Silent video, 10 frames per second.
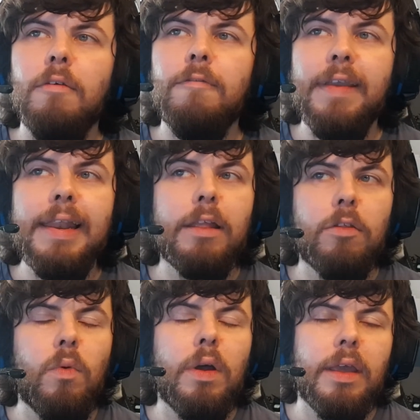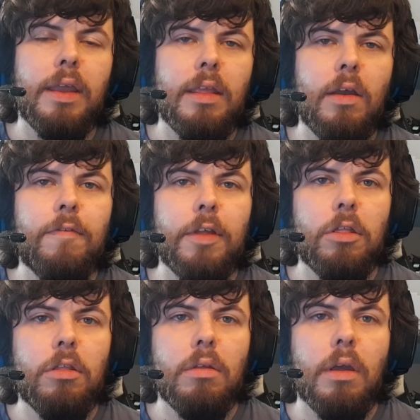feeling to working in the
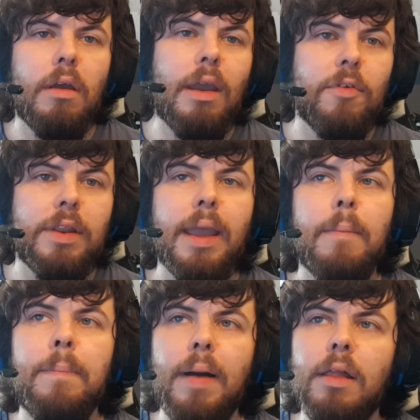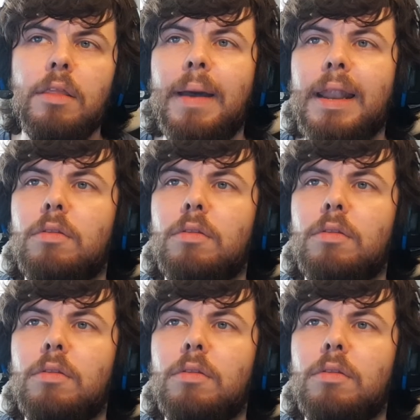office every day. But the balance